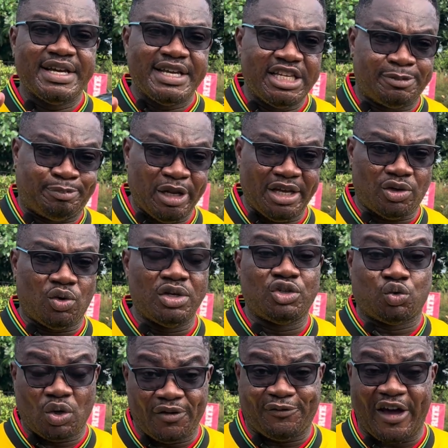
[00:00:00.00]
He's played only
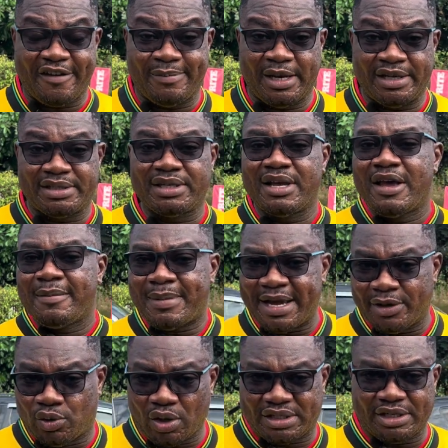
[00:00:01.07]
25 minutes, but
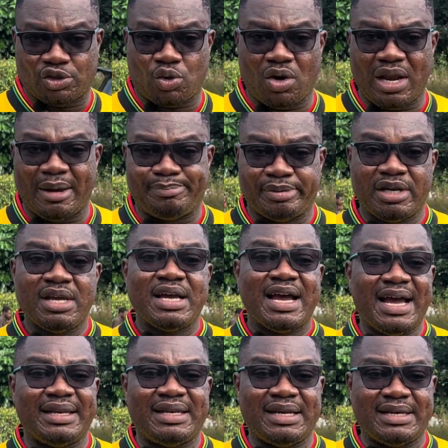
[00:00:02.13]
he got his call up.
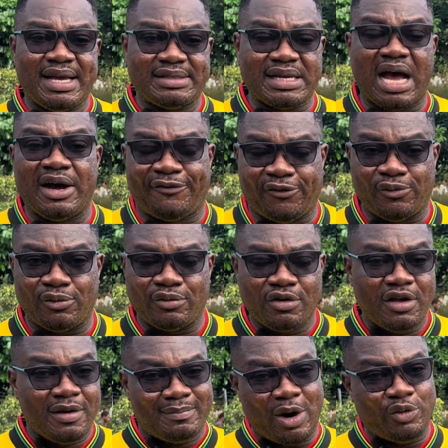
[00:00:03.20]
And then there's Afu,
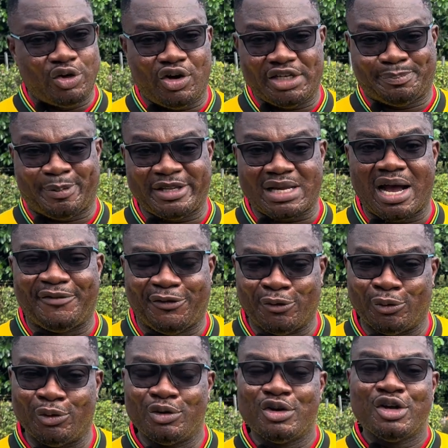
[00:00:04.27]
but we don't expect
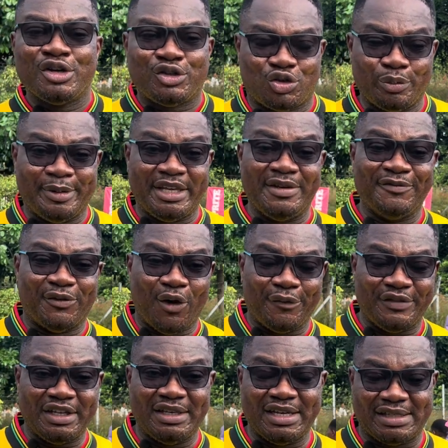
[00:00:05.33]
Afu to be
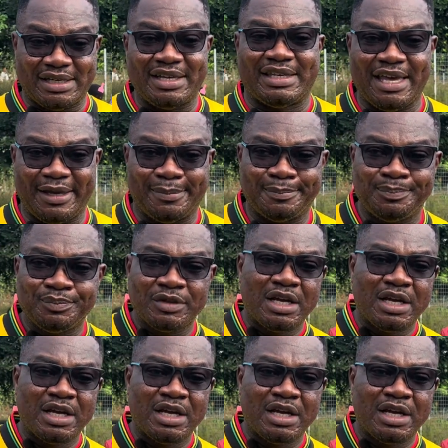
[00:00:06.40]
involved in this game.